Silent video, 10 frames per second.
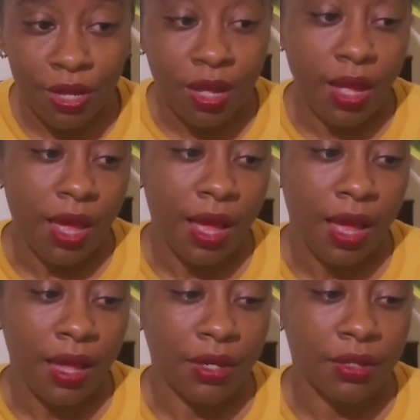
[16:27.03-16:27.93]
and
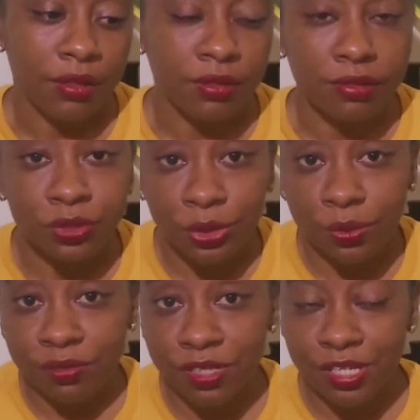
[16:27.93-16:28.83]
you will
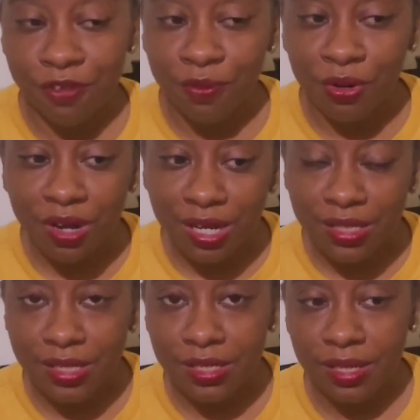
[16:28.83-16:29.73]
receive more content
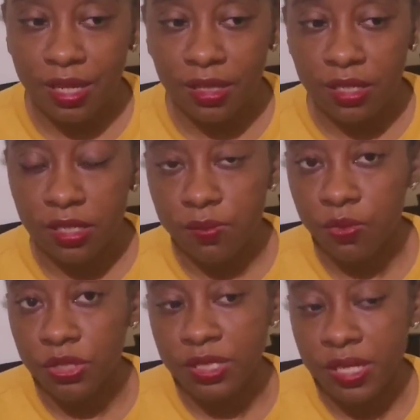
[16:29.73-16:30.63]
like this, more
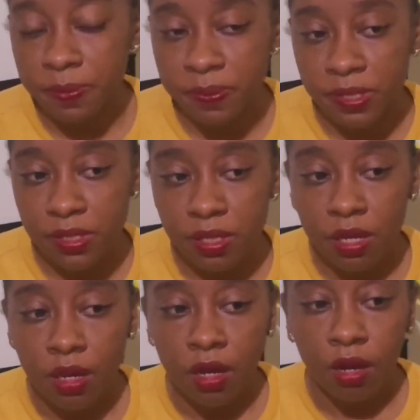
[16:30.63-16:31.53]
tips,
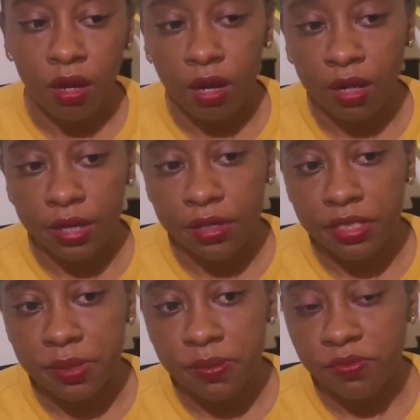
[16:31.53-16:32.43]
care tips
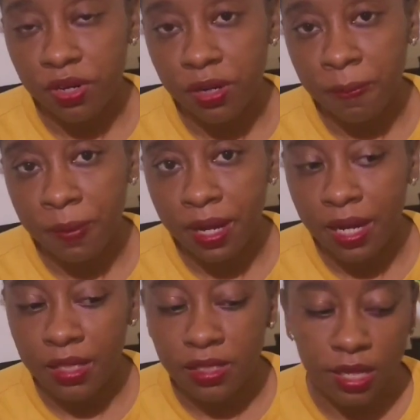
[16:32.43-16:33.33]
for your plants
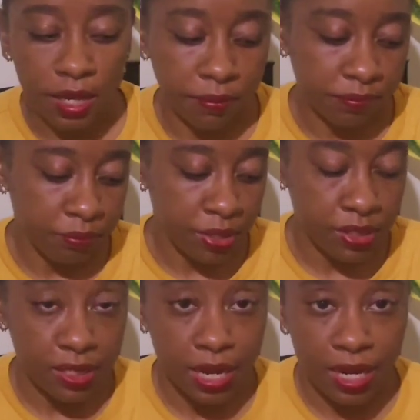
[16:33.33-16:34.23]
and potting
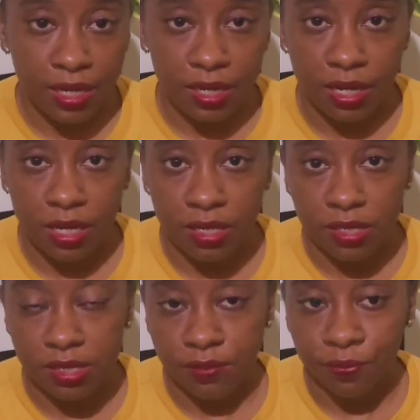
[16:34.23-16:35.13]
ideas,
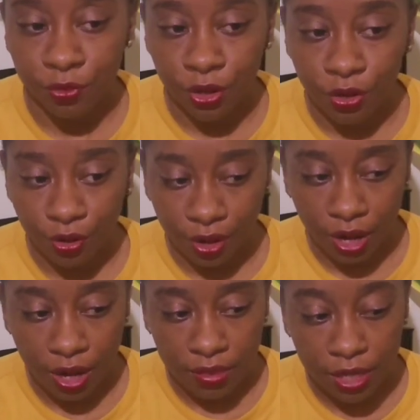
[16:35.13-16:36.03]
and
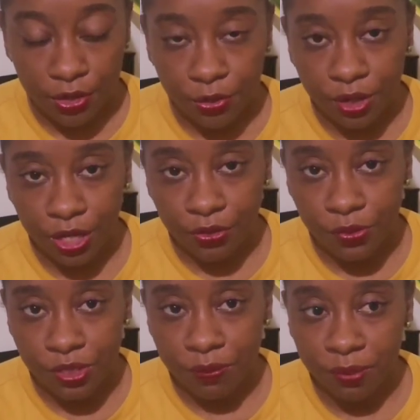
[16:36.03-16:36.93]
that you can use in
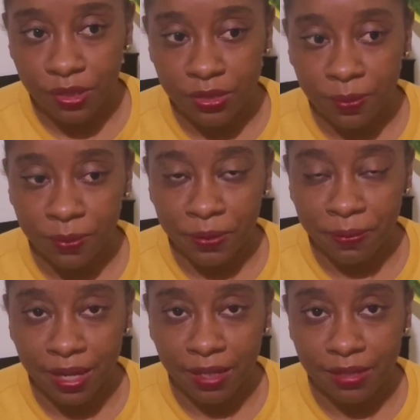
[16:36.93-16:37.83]
potting up your
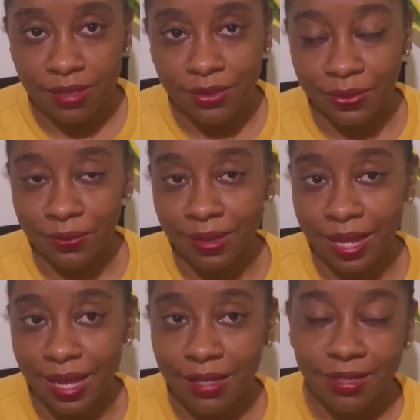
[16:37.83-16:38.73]
plants. So like,
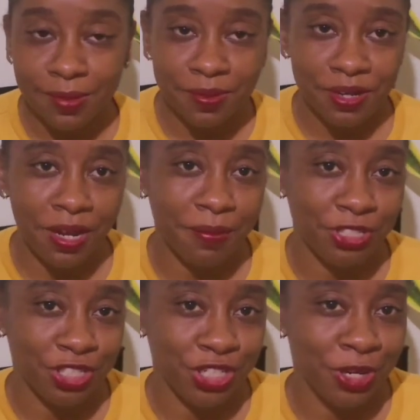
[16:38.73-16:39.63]
subscribe and share.
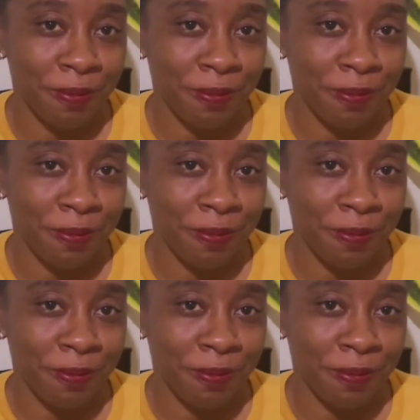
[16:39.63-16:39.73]
Bye.